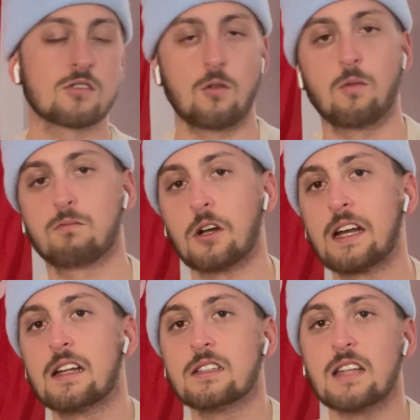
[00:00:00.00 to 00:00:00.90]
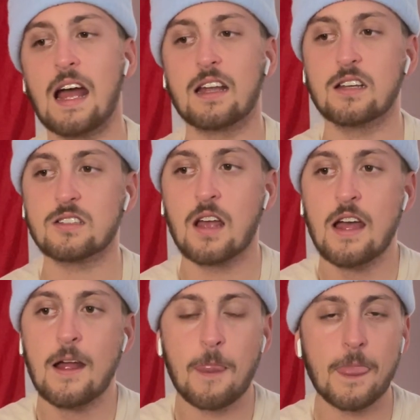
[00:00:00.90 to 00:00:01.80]
So bringing in Thaddeus,
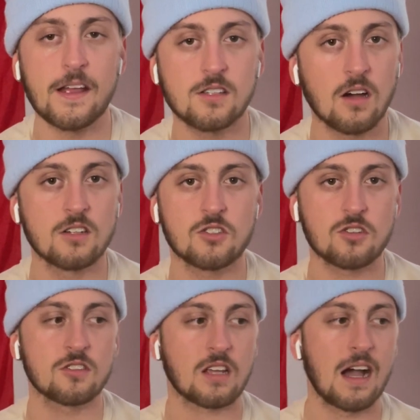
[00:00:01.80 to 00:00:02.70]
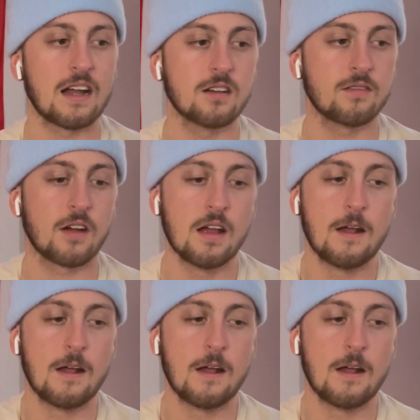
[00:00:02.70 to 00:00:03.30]
it does just kind of,